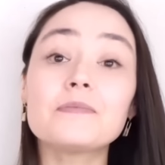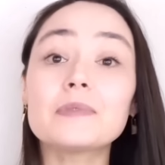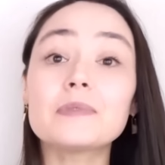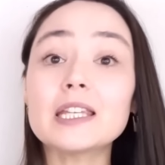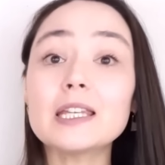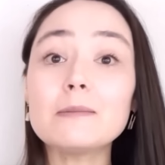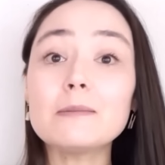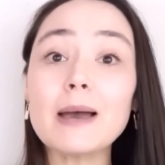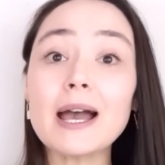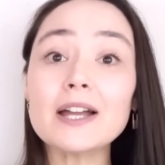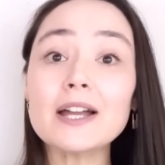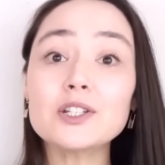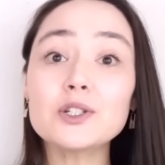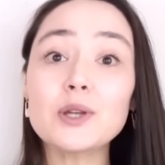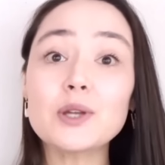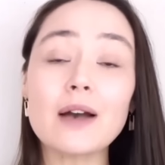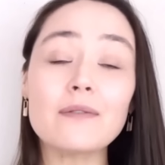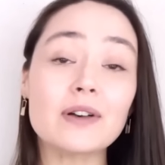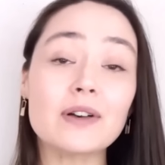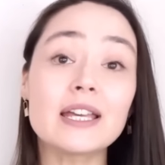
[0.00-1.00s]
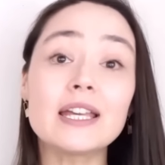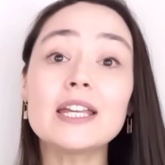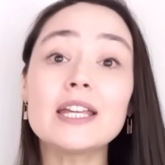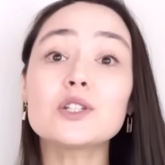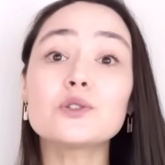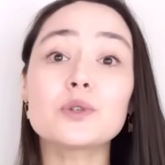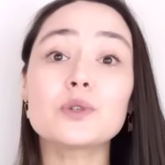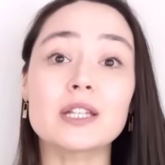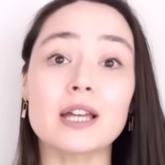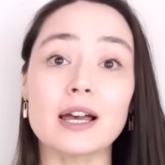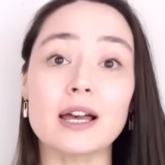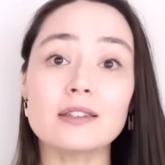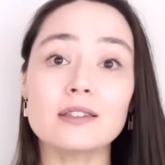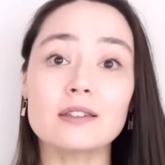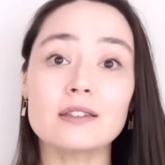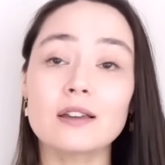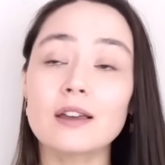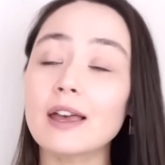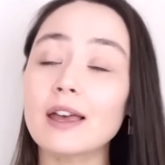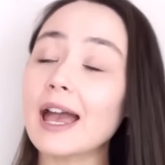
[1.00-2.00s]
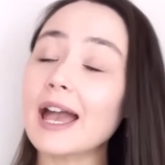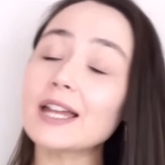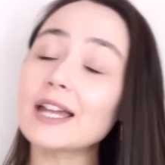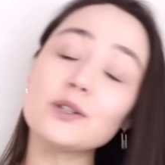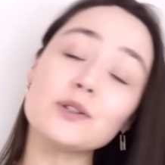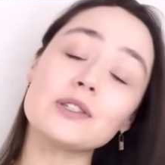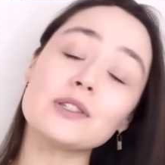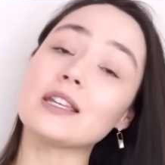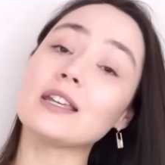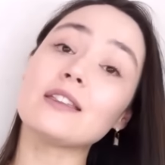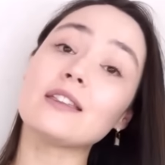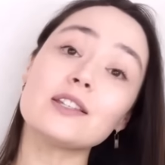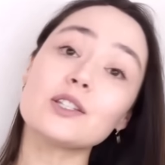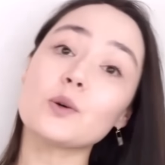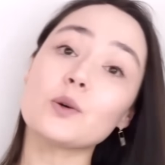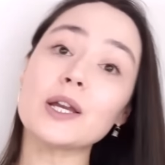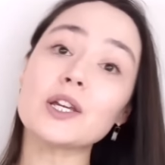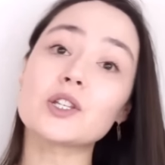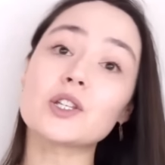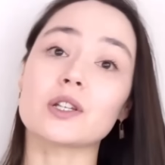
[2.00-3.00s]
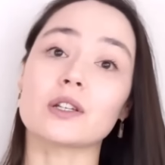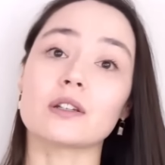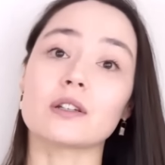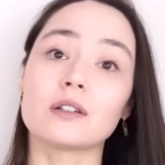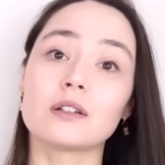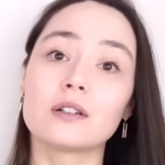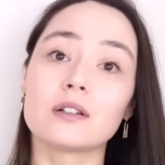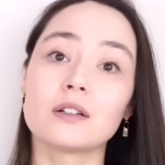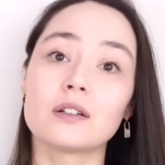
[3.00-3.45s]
Imagine you have a history test and you see this question.